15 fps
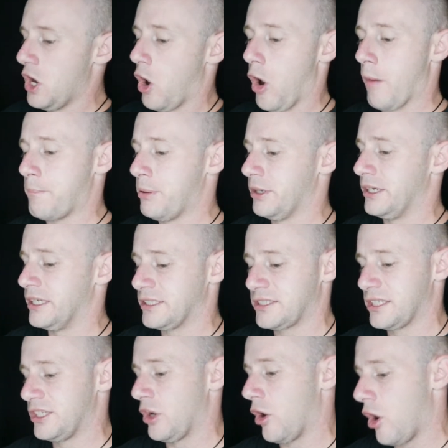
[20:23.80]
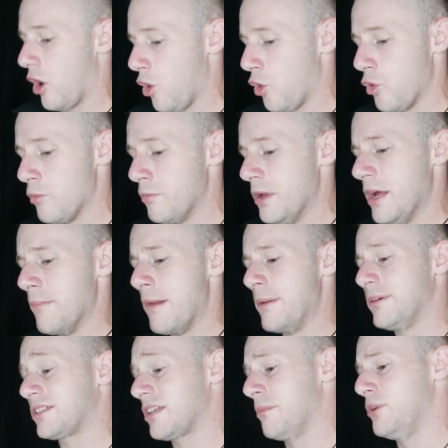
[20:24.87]
or putting into your home, maybe
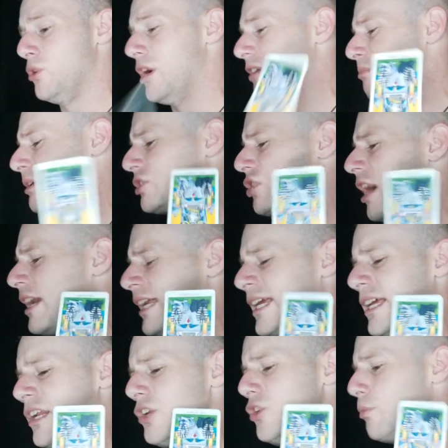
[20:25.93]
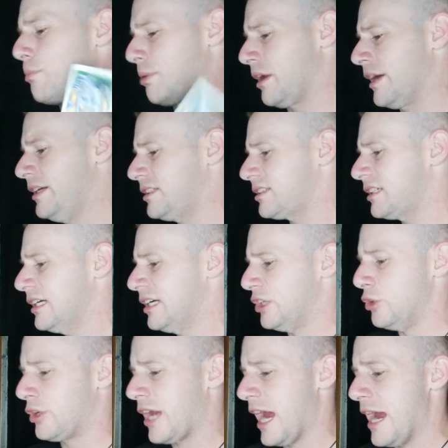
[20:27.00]
some of you have been trying to get a new place.
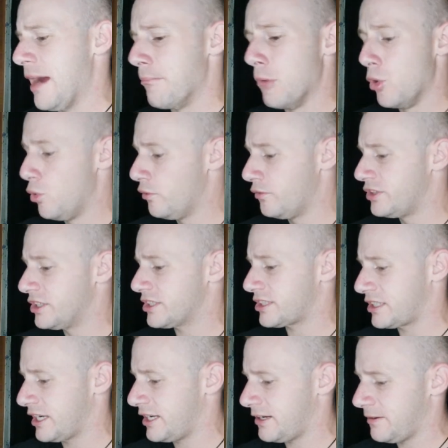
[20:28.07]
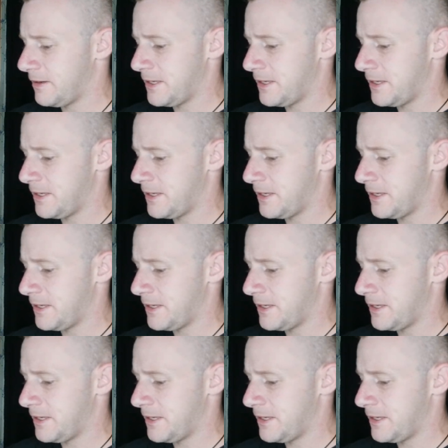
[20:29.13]
You can't move just yet